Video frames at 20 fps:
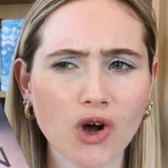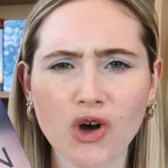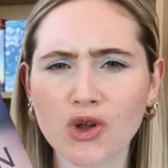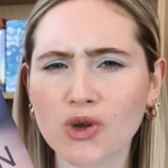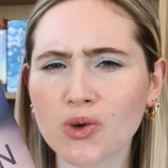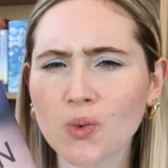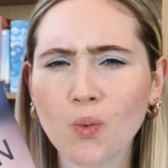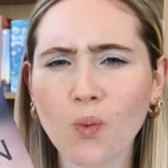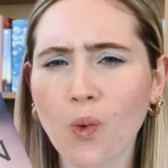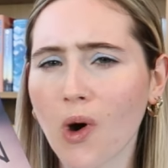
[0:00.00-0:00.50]

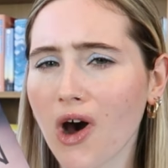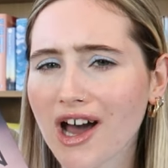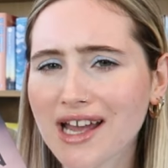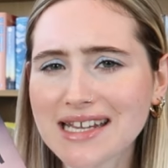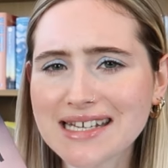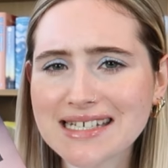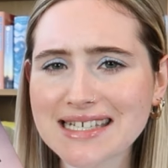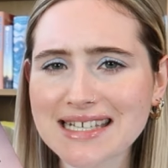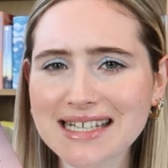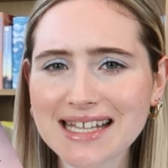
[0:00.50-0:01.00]

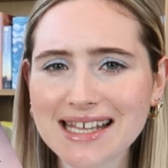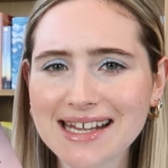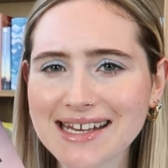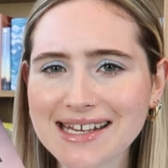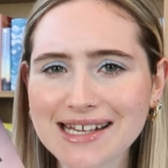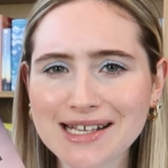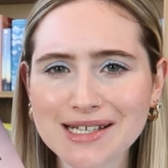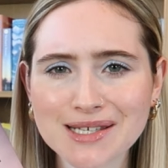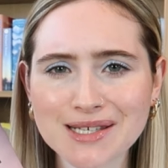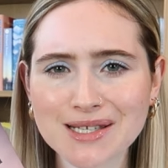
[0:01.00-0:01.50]

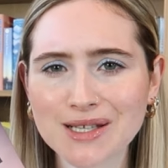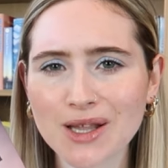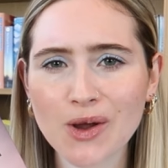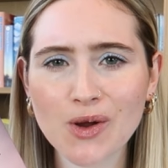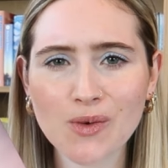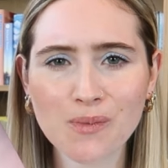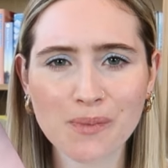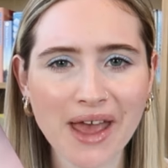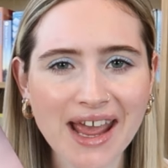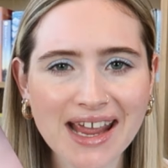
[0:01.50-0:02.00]
unwisely
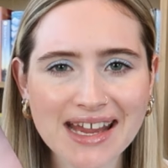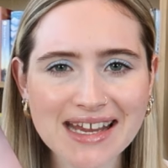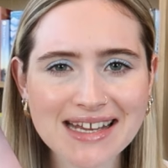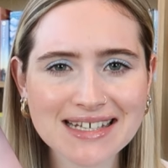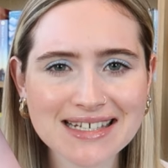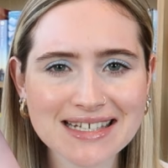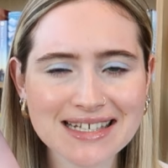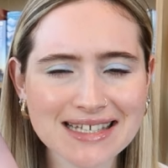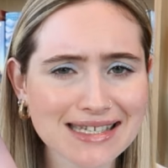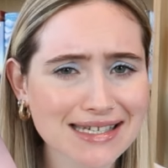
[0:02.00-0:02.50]

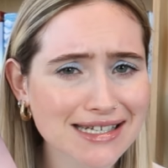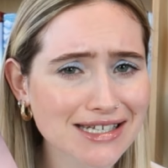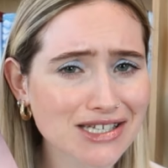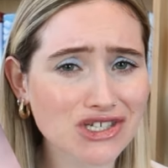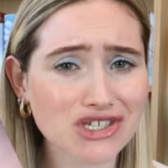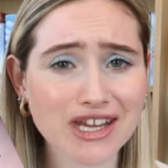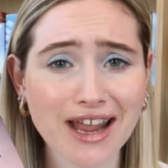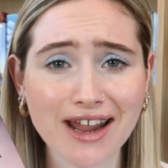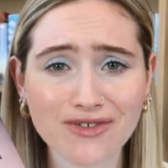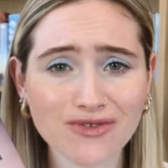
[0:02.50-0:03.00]
slow-paced
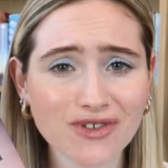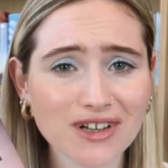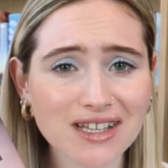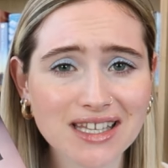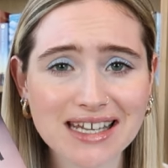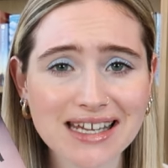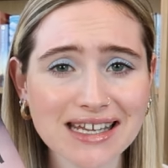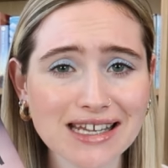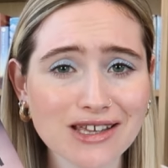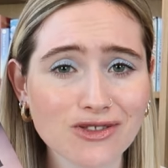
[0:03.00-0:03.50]

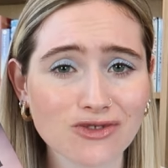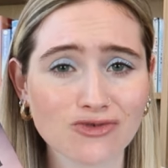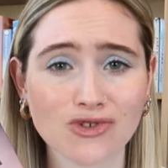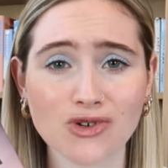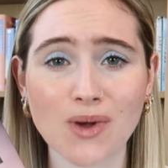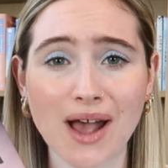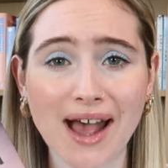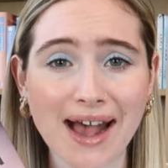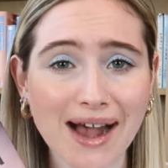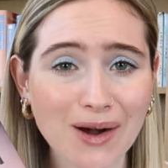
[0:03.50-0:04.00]
generally
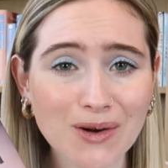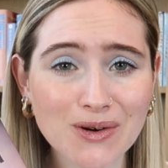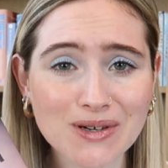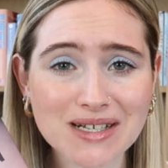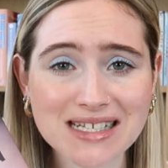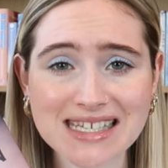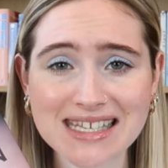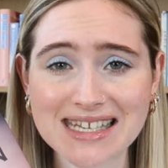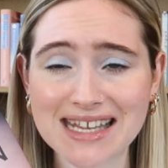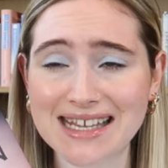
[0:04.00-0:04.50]

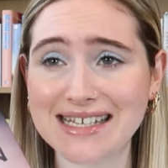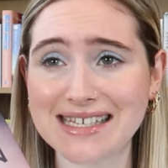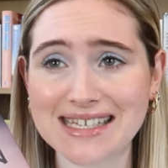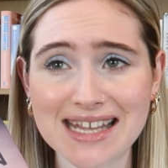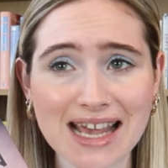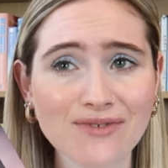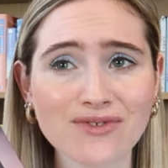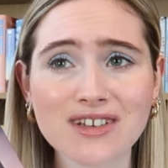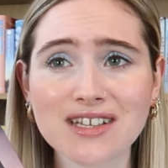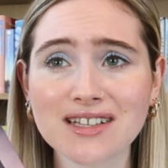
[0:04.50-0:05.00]
throughout. It
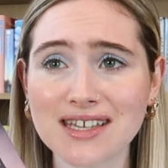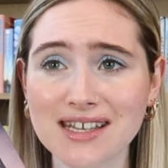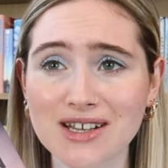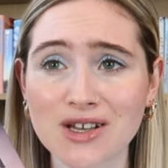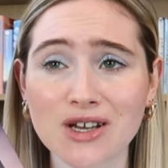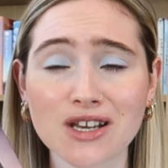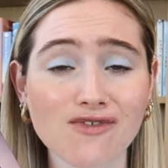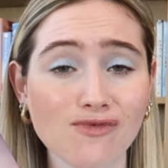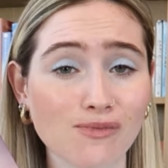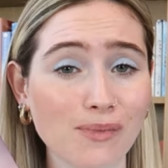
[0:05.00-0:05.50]
definitely
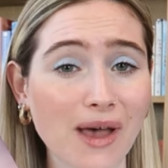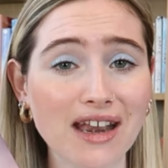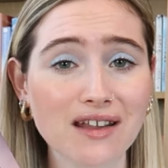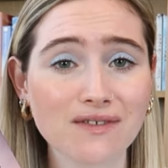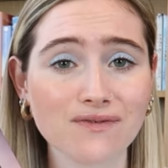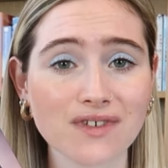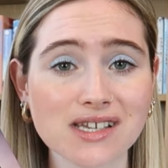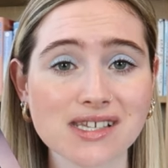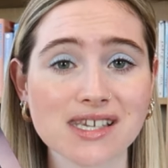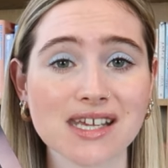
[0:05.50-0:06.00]
could have
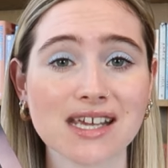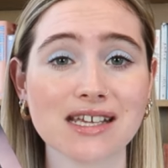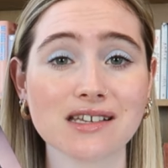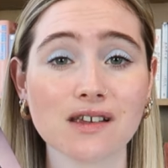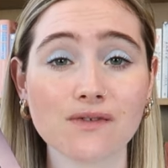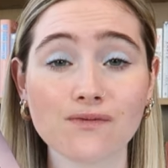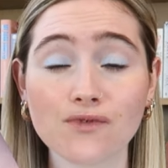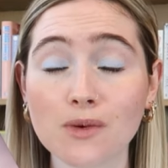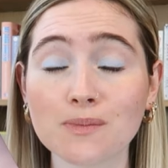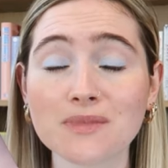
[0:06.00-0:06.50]
benefited
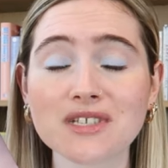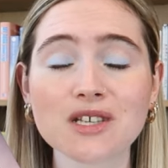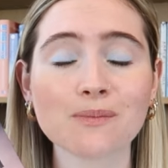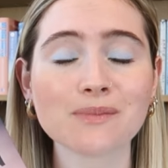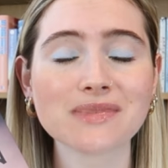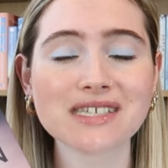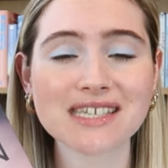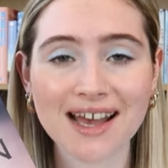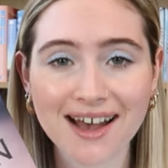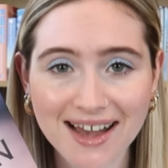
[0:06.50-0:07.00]
from
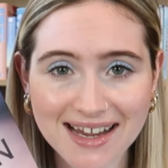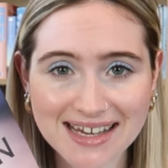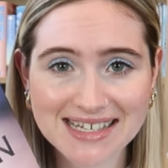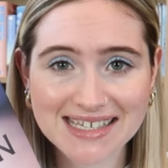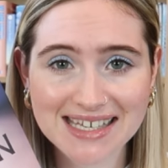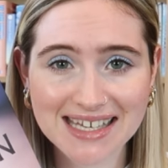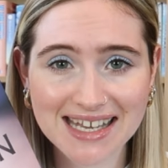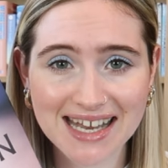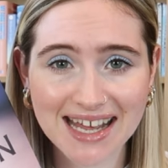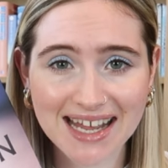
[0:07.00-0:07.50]
some
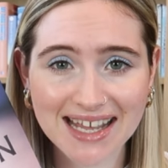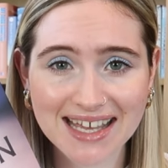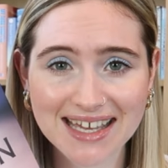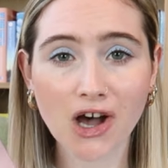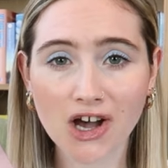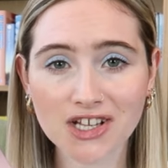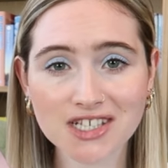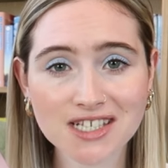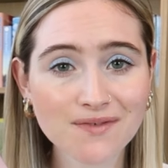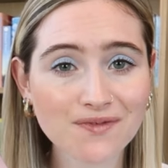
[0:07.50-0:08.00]
tightening.
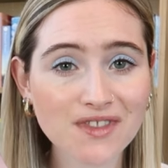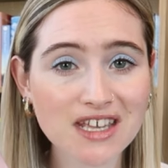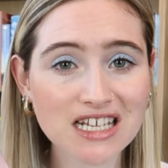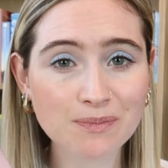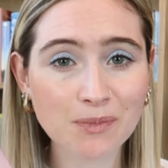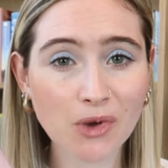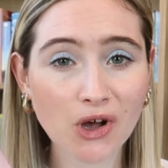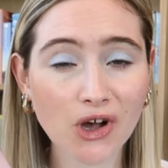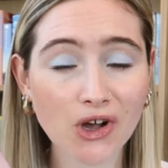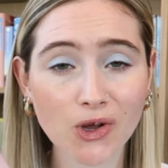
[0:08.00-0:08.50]
Parts of
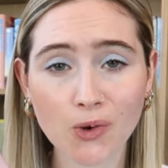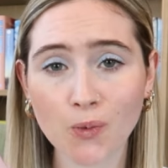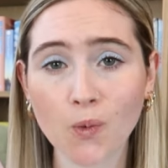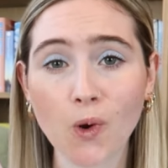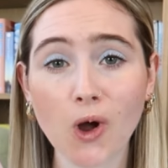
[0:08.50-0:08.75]
this book